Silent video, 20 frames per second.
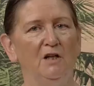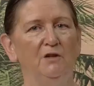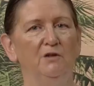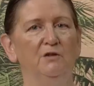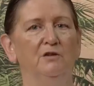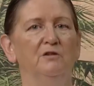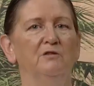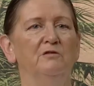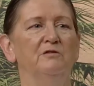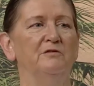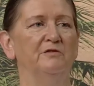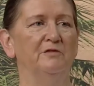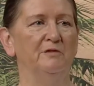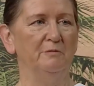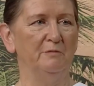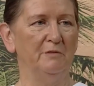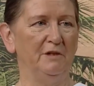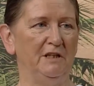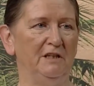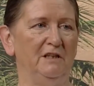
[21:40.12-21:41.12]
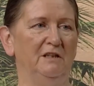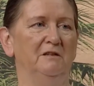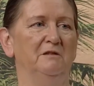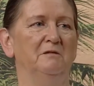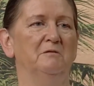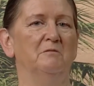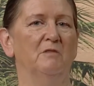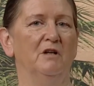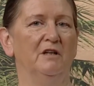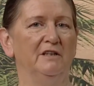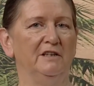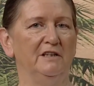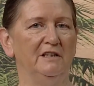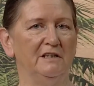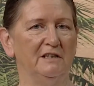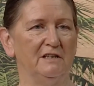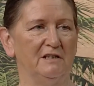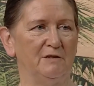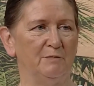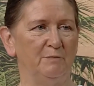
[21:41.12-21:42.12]
You know, for me, my
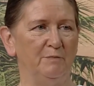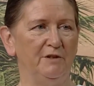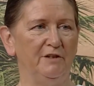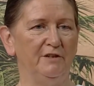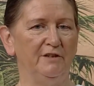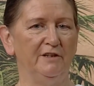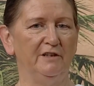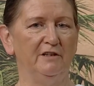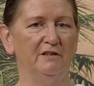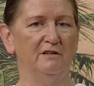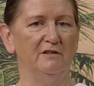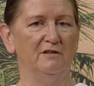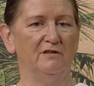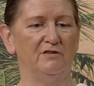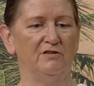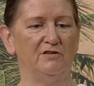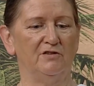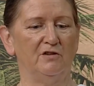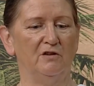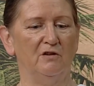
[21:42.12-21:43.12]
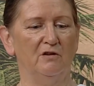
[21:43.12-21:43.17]
experience